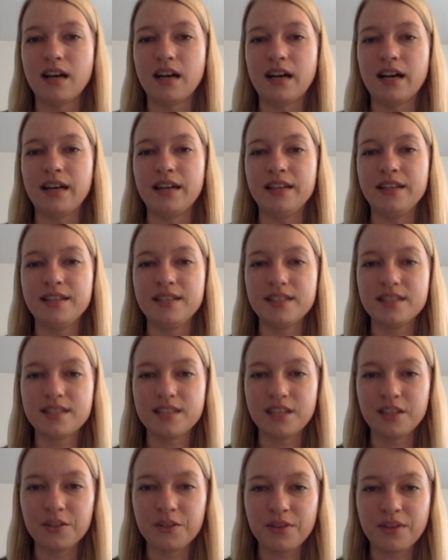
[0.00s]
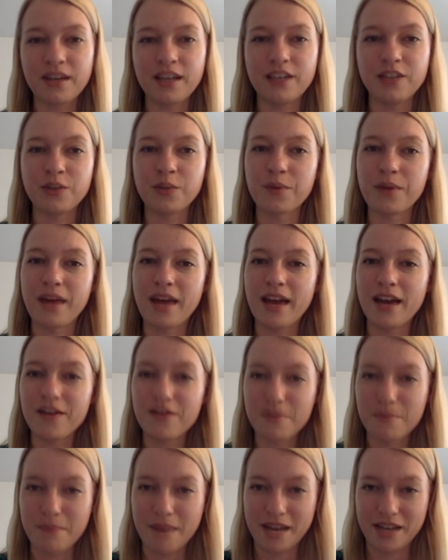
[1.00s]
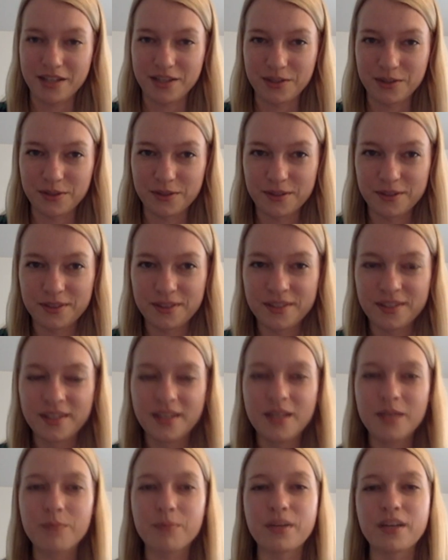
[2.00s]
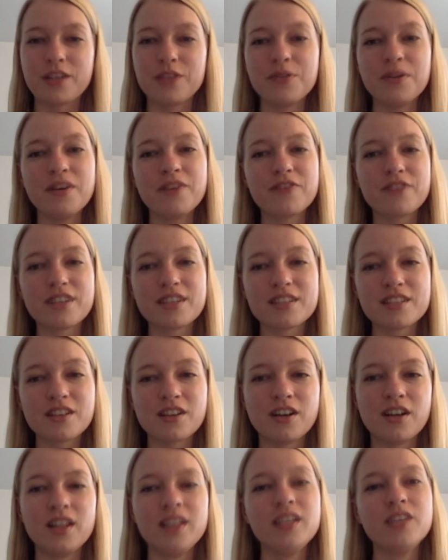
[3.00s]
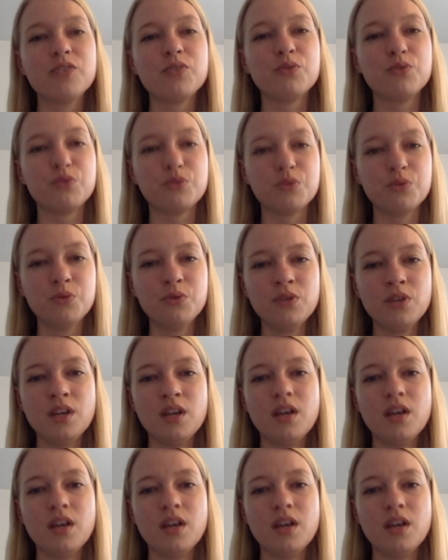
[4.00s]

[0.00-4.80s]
I need to tell you that I don't have a master's, but I do have friends and colleagues who do.